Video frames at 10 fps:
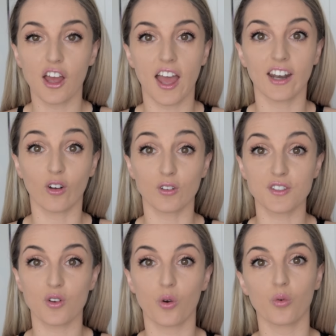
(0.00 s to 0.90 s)
And
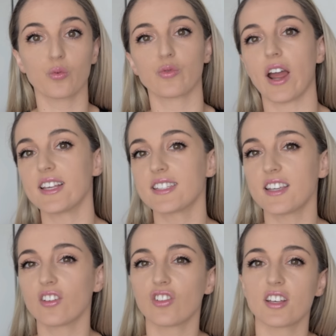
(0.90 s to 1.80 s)
also rice
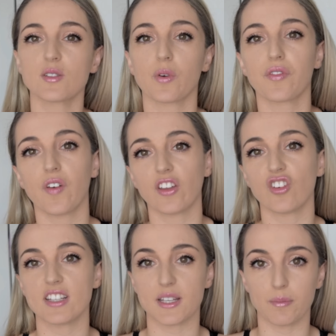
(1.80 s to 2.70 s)
dishes with
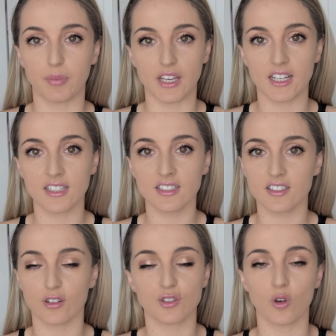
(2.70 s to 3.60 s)
veggies and
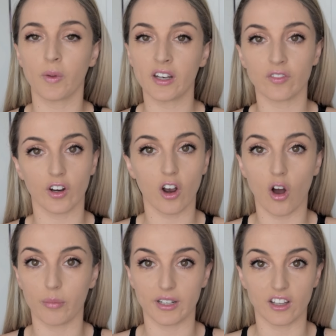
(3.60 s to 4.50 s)
beans. There's so many different
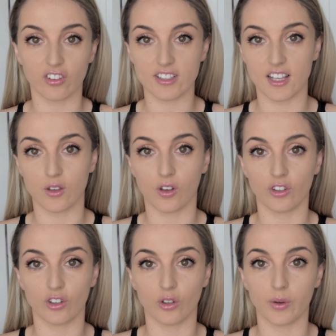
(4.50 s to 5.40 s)
combinations that you
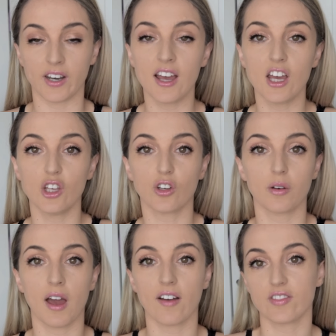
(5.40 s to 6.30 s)
can do, and you
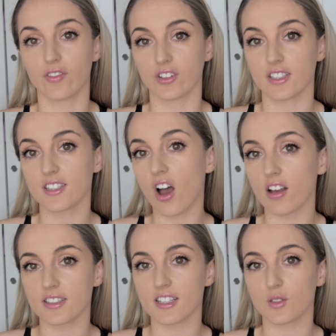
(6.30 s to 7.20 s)
can have different
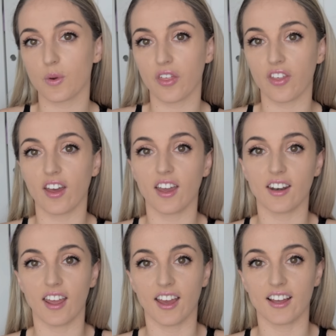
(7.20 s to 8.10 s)
sauces with
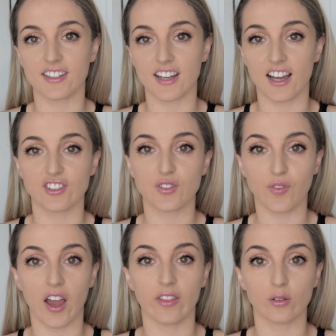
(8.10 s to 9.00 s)
it, and I just
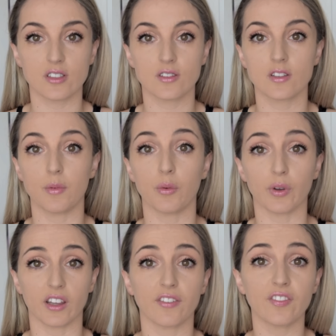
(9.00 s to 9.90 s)
find those to be
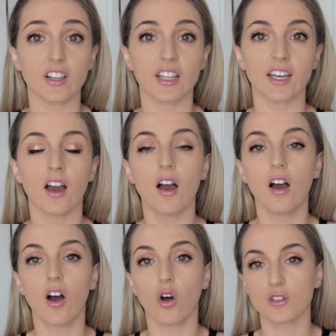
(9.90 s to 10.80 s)
really filling.
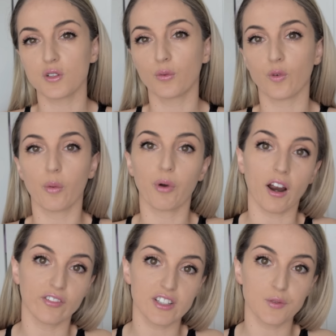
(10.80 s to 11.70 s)
Also, for a
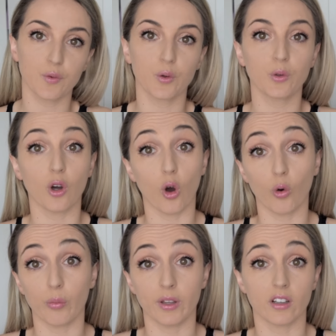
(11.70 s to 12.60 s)
breakfast food,
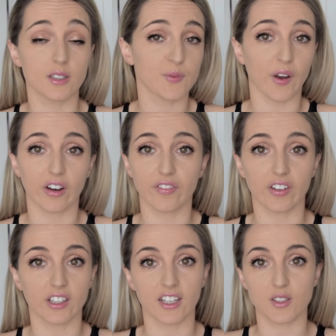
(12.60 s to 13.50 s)
oatmeal is very
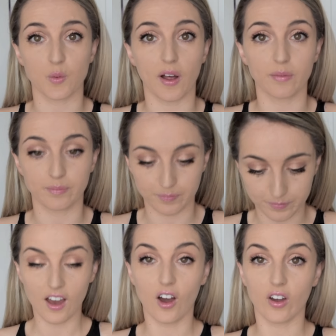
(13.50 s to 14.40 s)
filling as well.
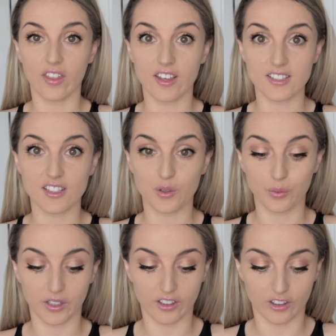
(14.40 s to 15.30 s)
Okay, this is a
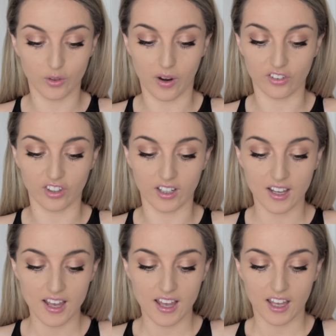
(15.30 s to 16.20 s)
really good question.
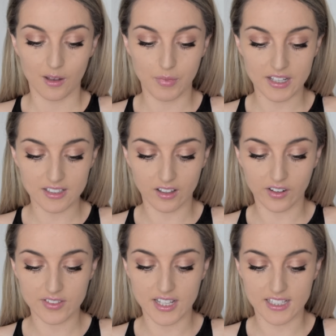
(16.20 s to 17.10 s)
It makes a lot
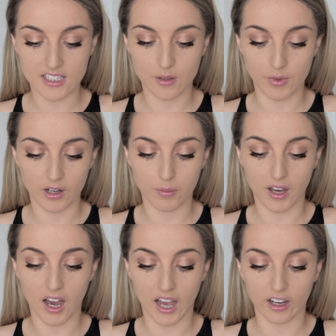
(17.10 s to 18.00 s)
of sense to me to be
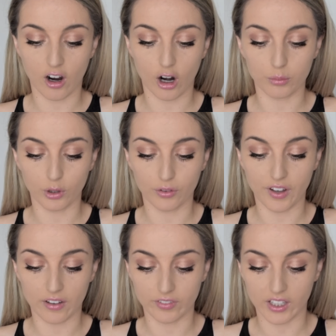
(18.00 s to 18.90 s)
a high-carb,
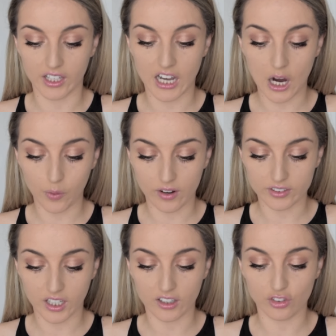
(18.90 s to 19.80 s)
low-fat vegan.
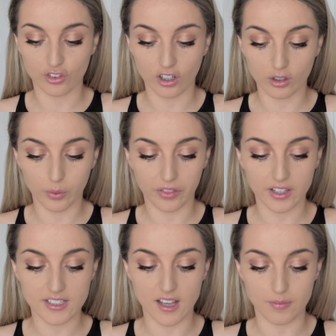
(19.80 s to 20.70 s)
However, I struggle with
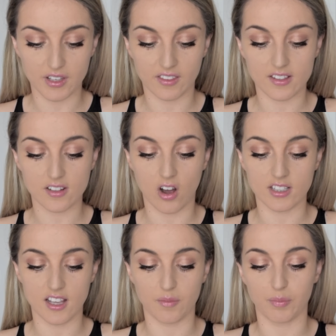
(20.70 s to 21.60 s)
accepting this
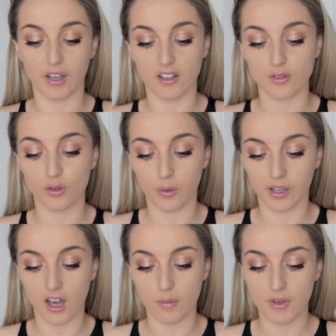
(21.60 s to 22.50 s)
concept because
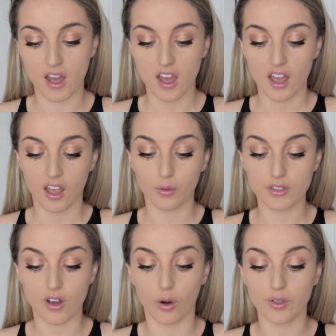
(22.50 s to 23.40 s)
growing up, it
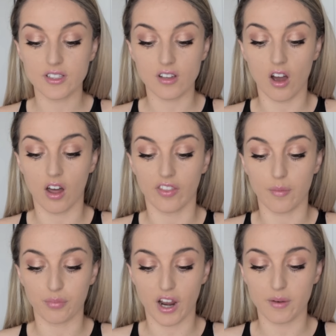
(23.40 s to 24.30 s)
was always taught
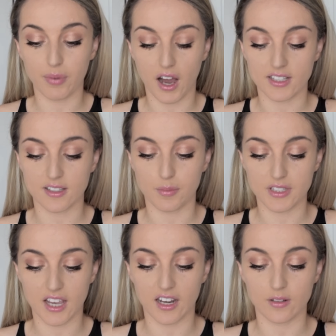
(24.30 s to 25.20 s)
that bread, pasta,
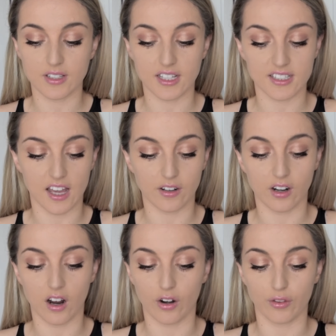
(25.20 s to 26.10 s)
potatoes,
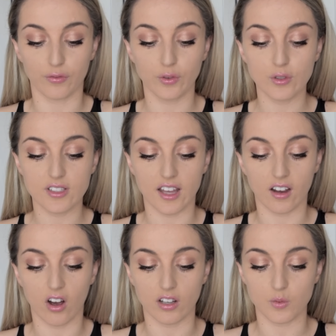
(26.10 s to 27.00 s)
etc. are the foods that
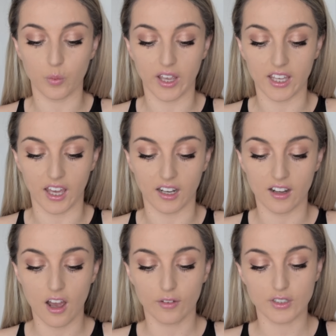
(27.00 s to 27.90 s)
cause weight gain.
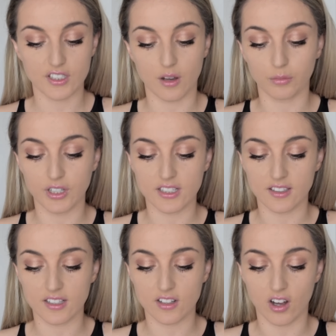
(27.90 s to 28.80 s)
For some reason,
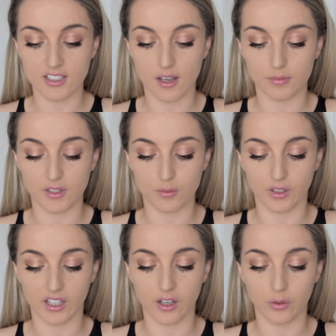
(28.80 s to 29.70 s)
this concept is
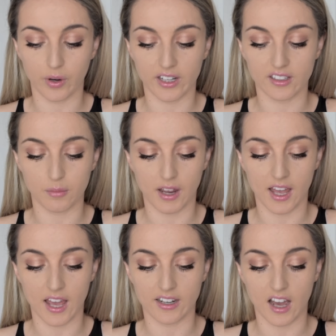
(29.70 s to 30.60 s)
really ingrained in my
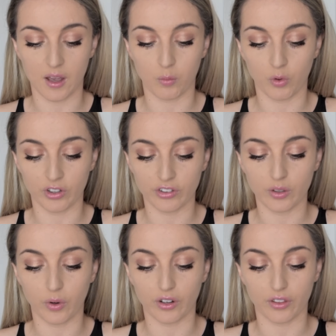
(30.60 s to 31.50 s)
head. I'm
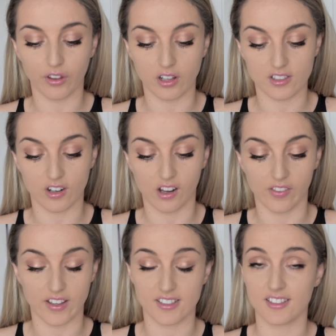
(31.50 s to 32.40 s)
wondering what your thoughts are on
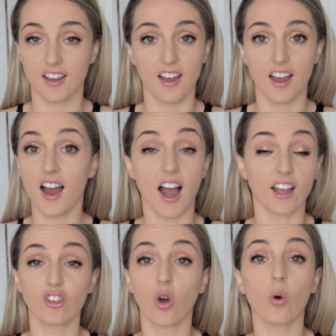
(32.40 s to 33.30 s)
this.
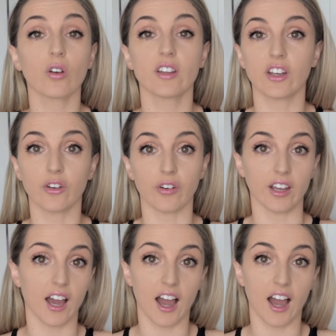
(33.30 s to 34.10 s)
I totally agree.